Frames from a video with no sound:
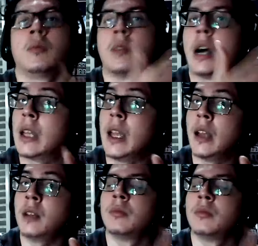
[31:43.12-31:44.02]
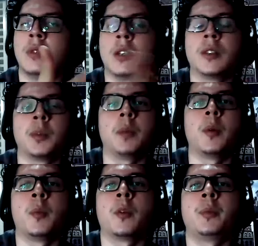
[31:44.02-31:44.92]
again, there's people
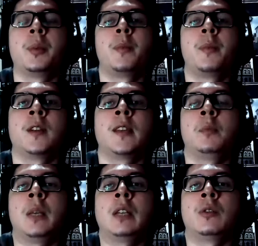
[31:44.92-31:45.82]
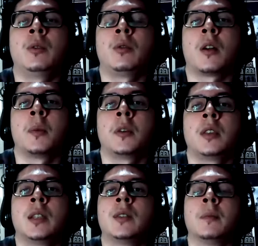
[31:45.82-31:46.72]
more prepared than me to talk about
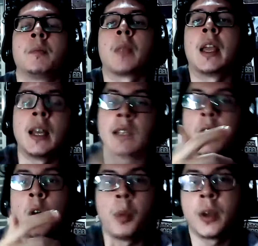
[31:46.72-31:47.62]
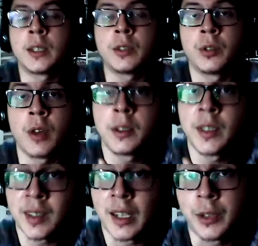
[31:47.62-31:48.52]
this. And the whole point is to have a
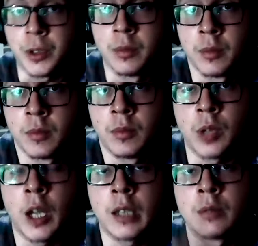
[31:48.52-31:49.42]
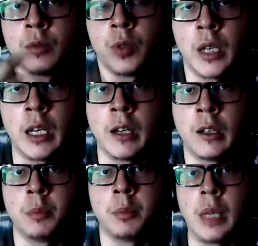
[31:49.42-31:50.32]
discussion, not to
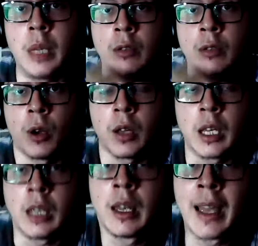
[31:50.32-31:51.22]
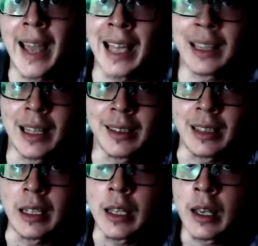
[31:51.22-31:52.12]
hear me talking
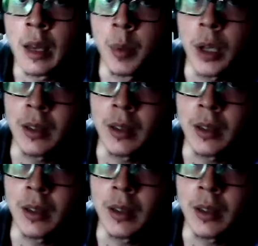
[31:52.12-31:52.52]
endlessly about